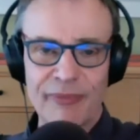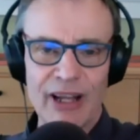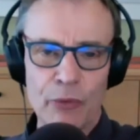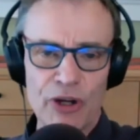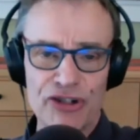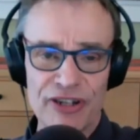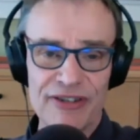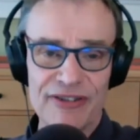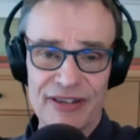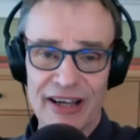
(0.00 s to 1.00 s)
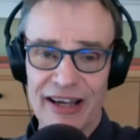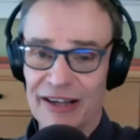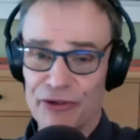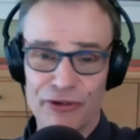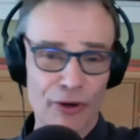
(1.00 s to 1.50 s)
which is
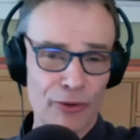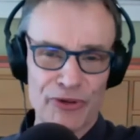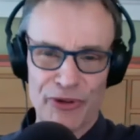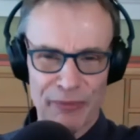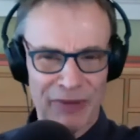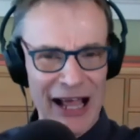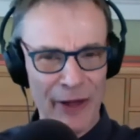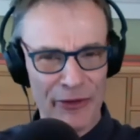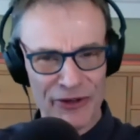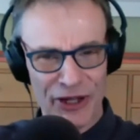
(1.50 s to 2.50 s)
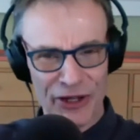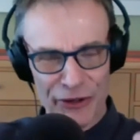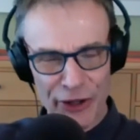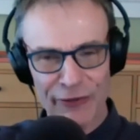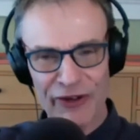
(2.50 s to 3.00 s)
uh, shows the how this
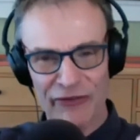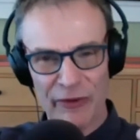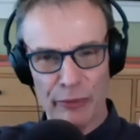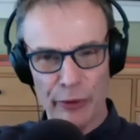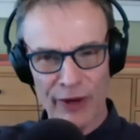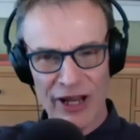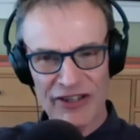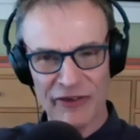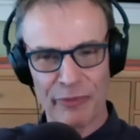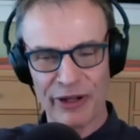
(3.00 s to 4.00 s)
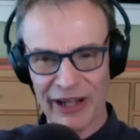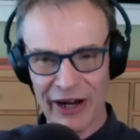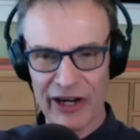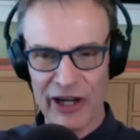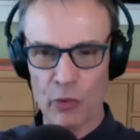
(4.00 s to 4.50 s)
conservative and progressive
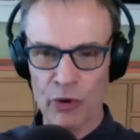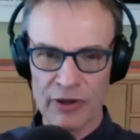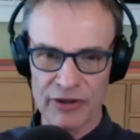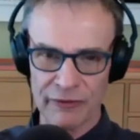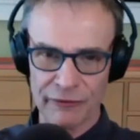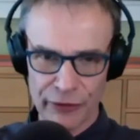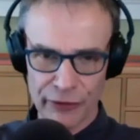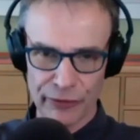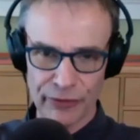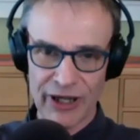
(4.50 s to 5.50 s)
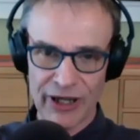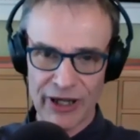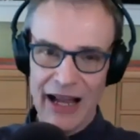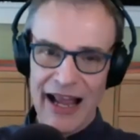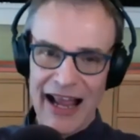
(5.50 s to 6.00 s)
polarity works in food,
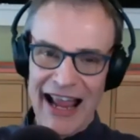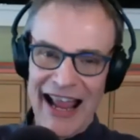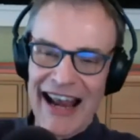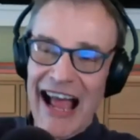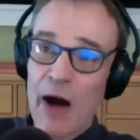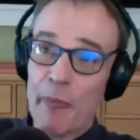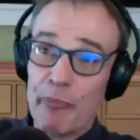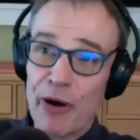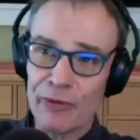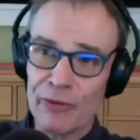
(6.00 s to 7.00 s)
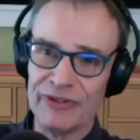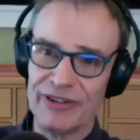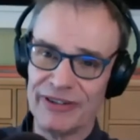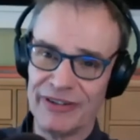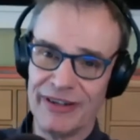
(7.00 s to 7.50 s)
and how
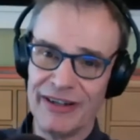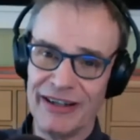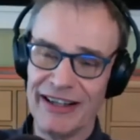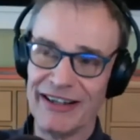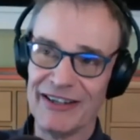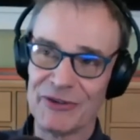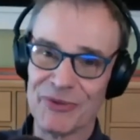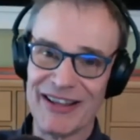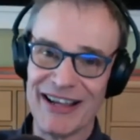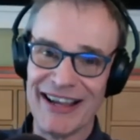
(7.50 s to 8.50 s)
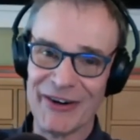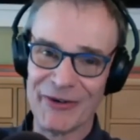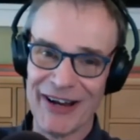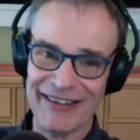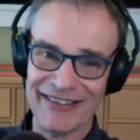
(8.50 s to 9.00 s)
potent it is when they
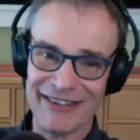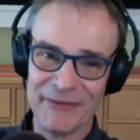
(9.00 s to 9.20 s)
integrate.